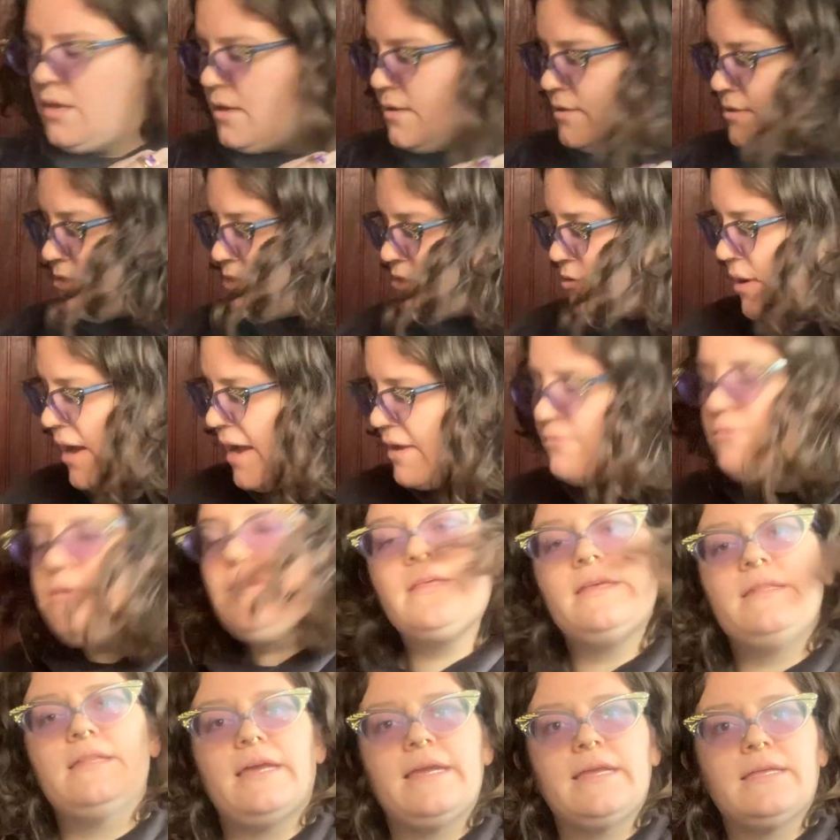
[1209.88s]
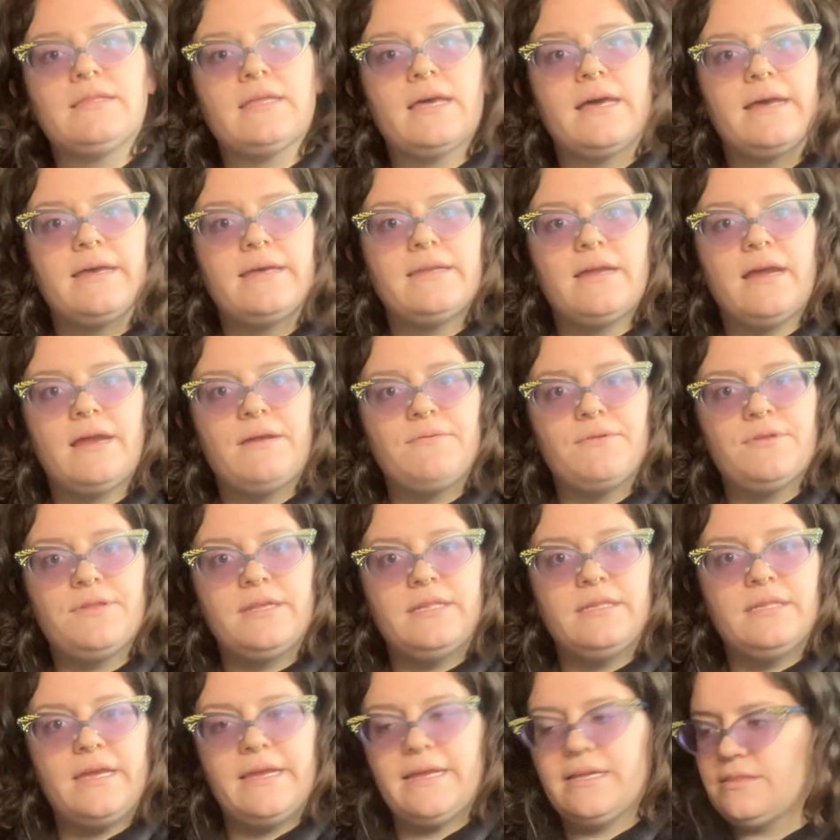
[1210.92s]
So I really like that. I
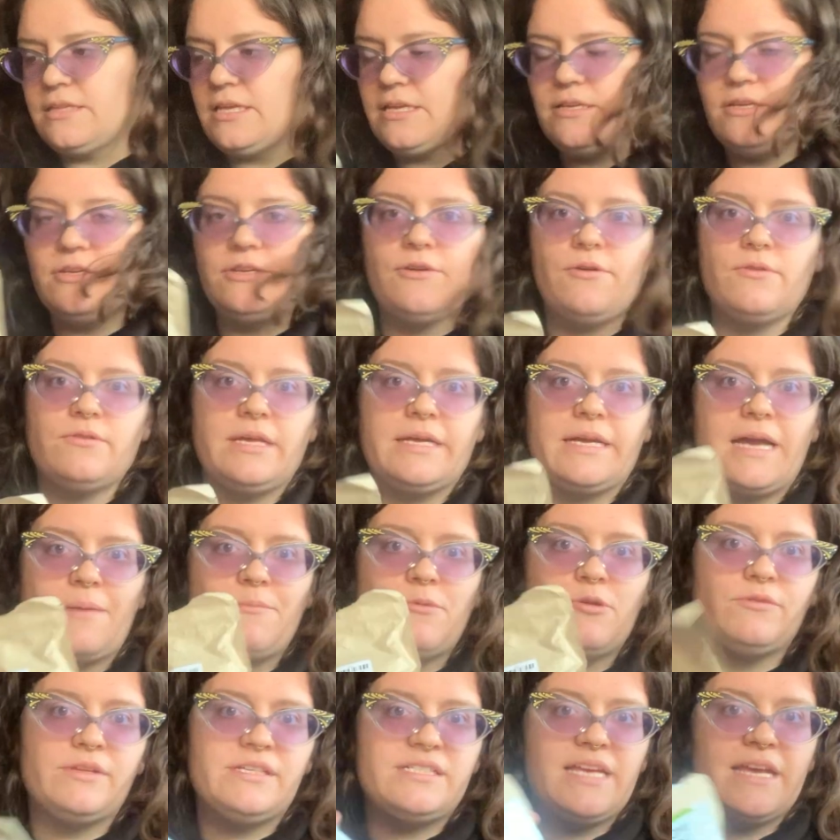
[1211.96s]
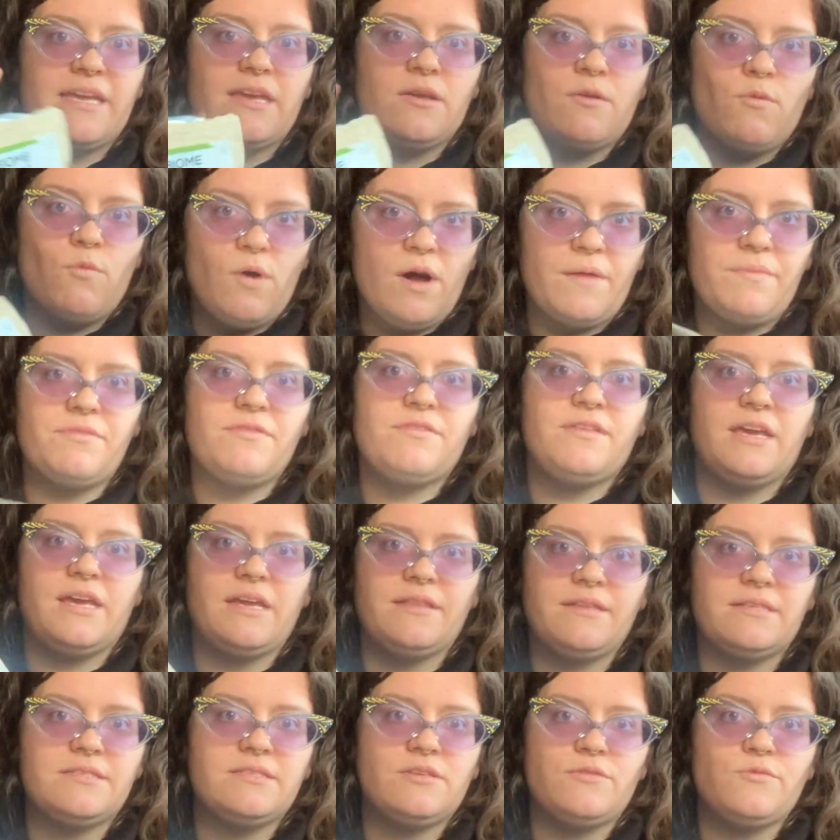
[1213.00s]
really like that, you know, like I'm only taking one
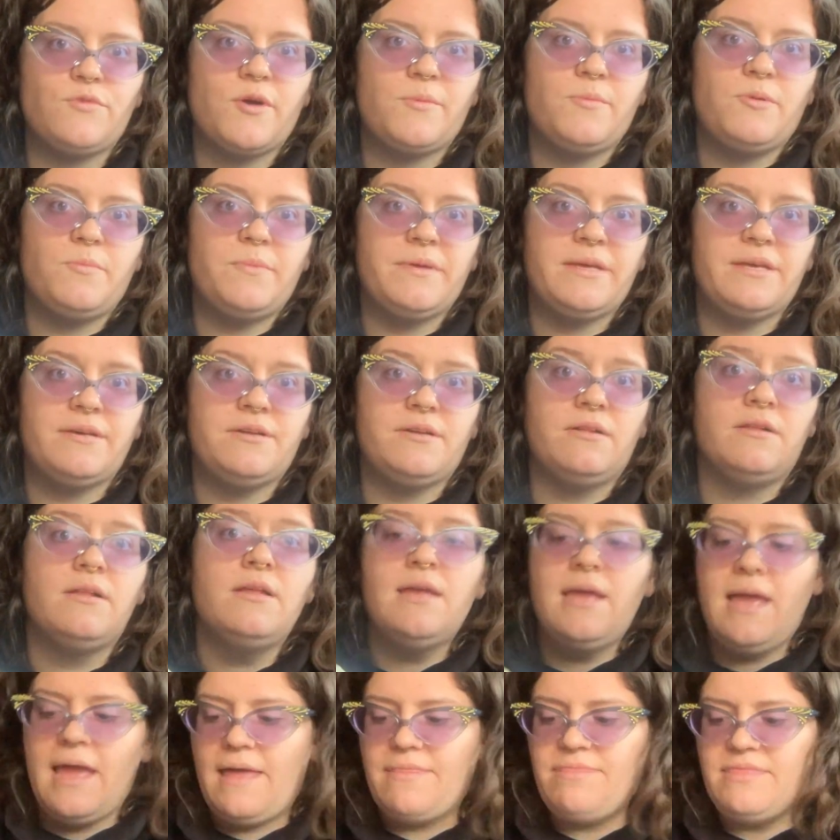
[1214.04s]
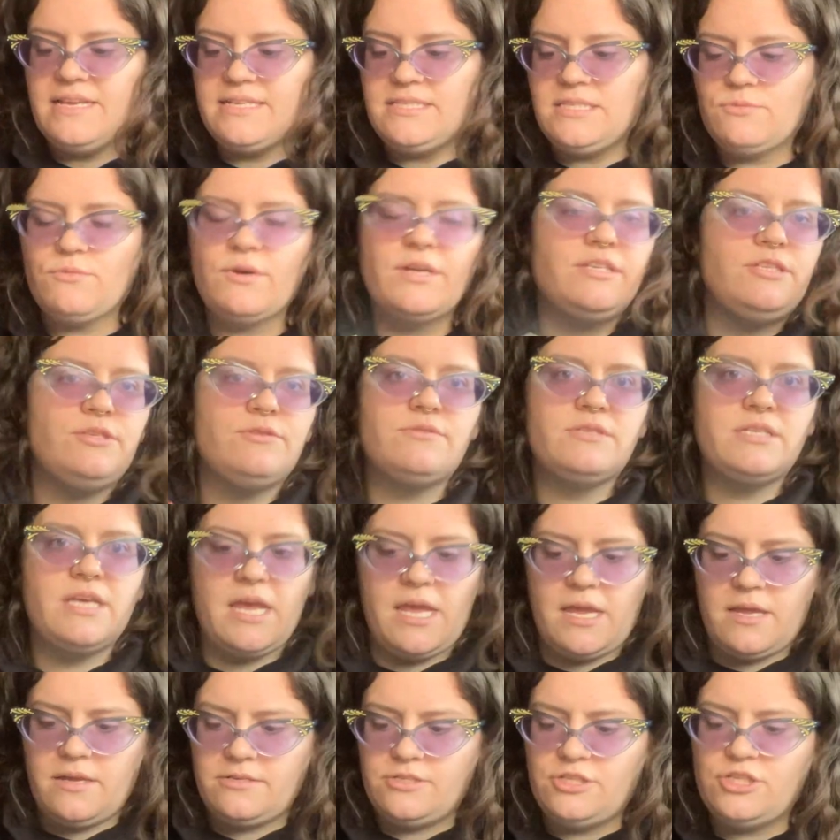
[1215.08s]
thing that's a normal pill, and this one you
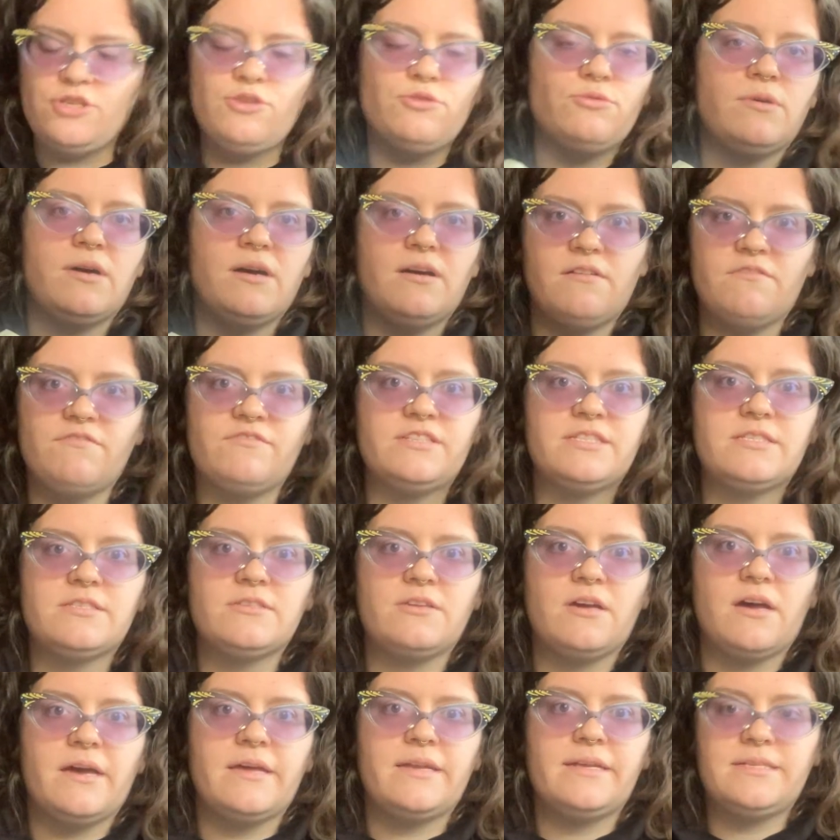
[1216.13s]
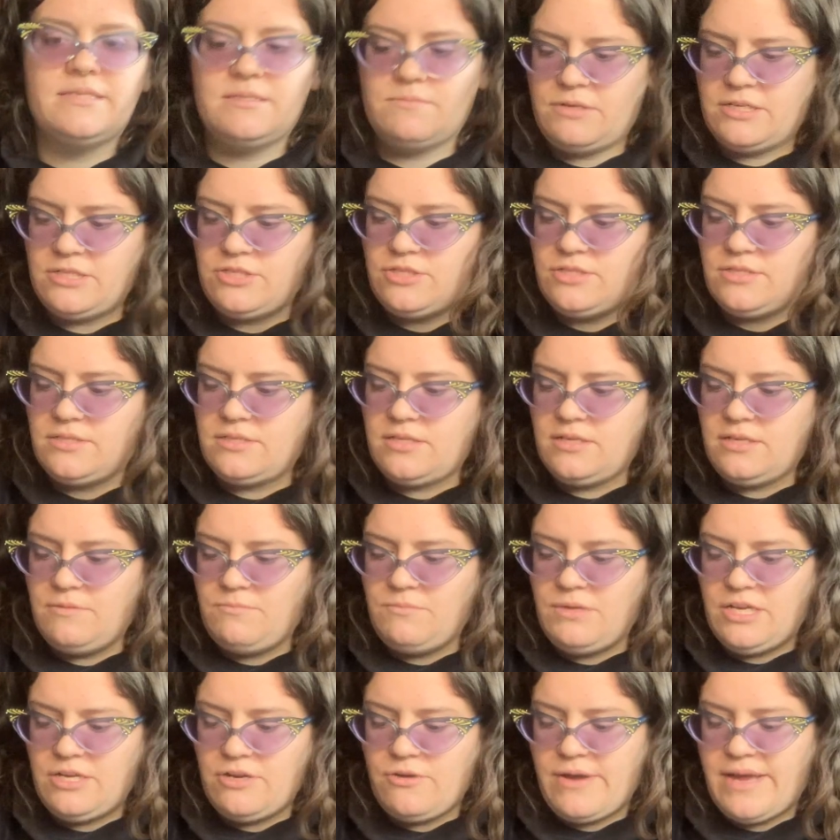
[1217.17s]
take 2 of. It's not as much as the
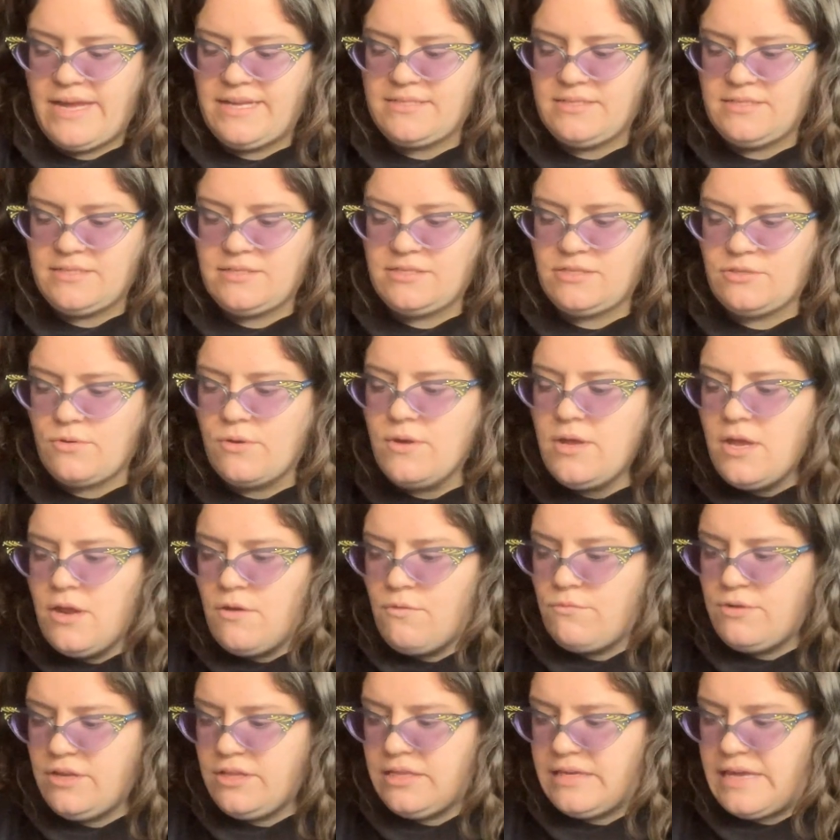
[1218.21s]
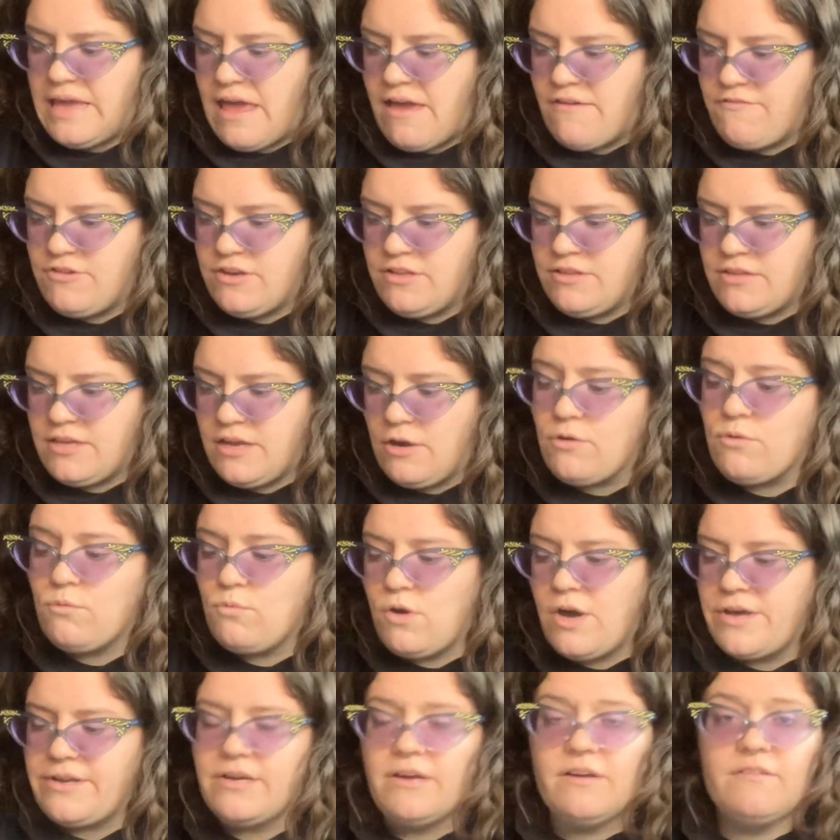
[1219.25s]
amino acids. So really everything, or
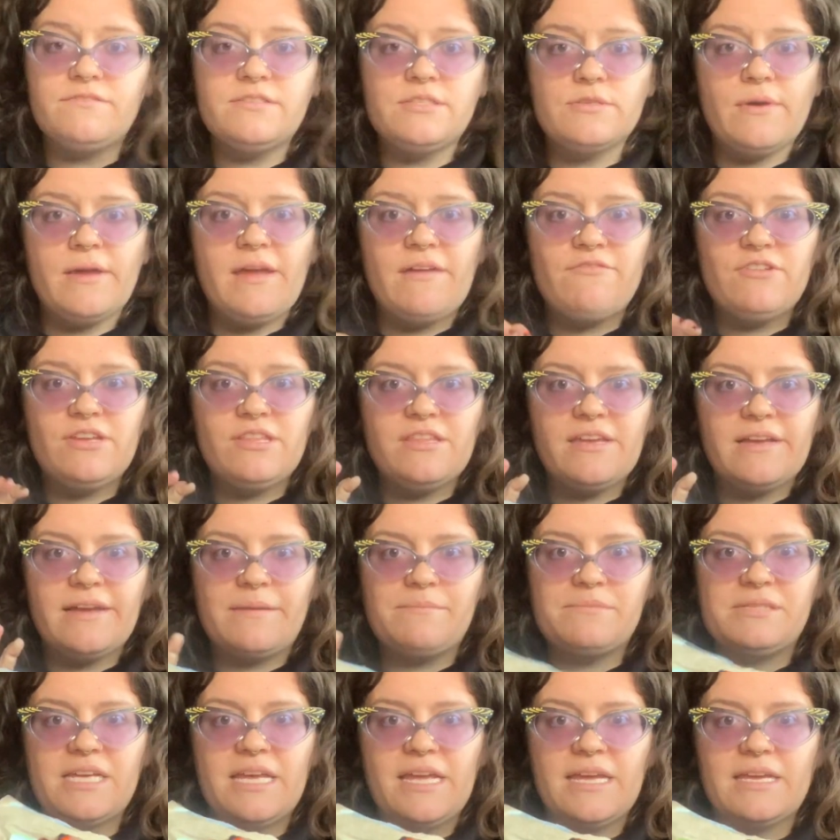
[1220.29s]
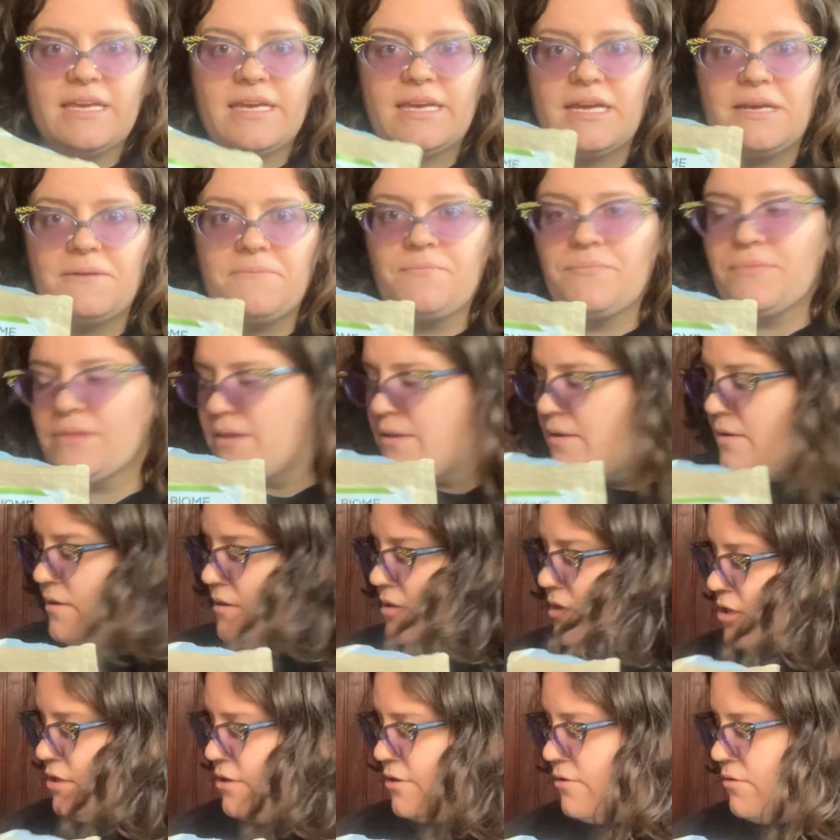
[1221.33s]
1 of. So everything I'm taking,
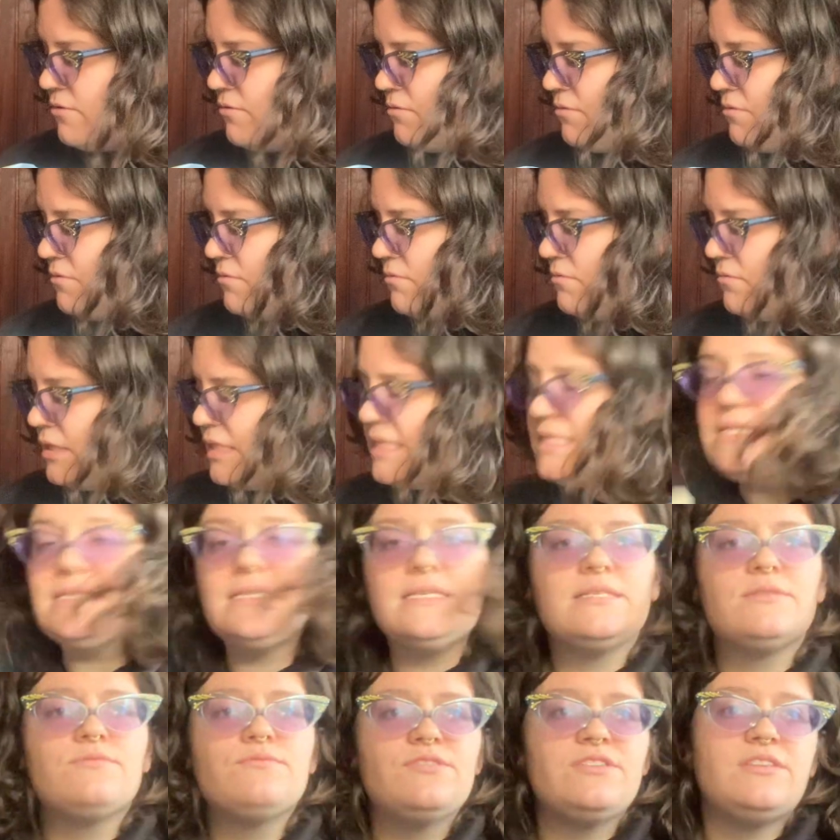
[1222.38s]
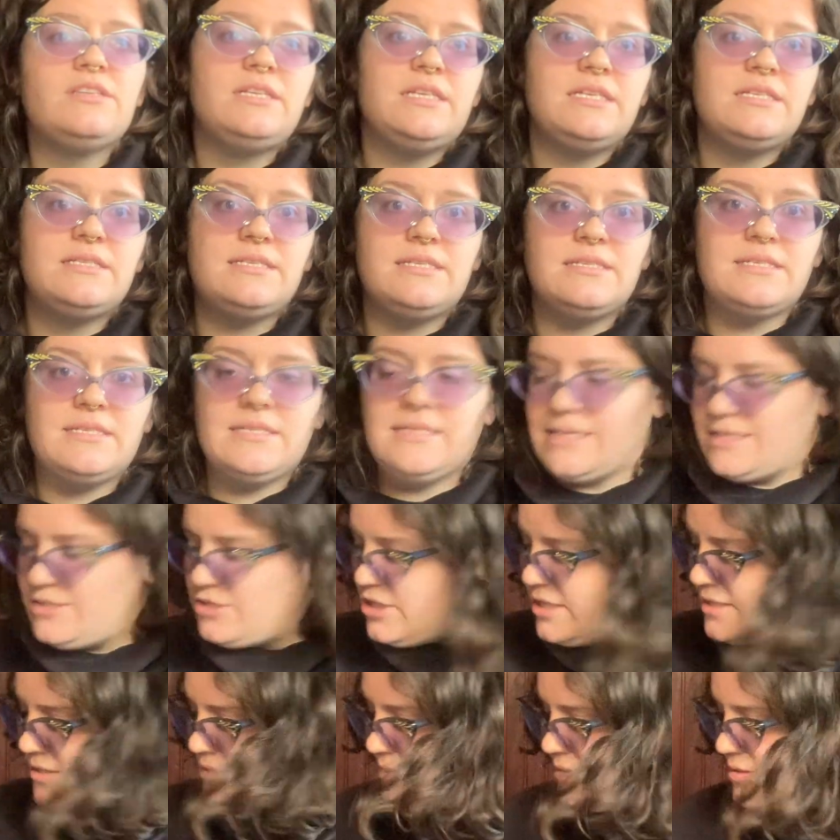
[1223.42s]
you know, is really easy to
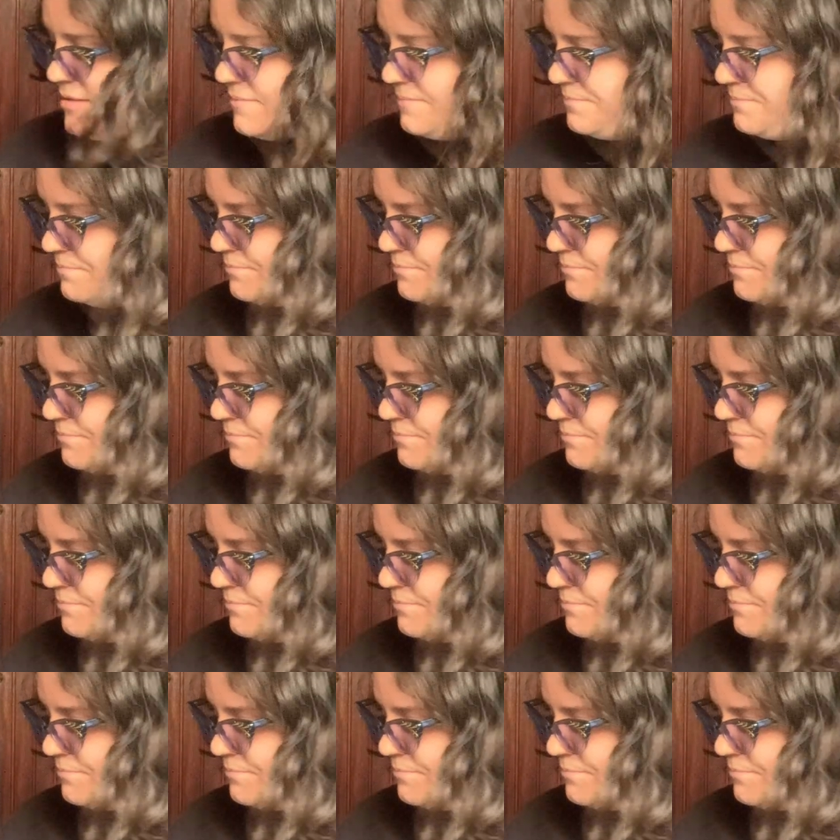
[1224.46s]
digest.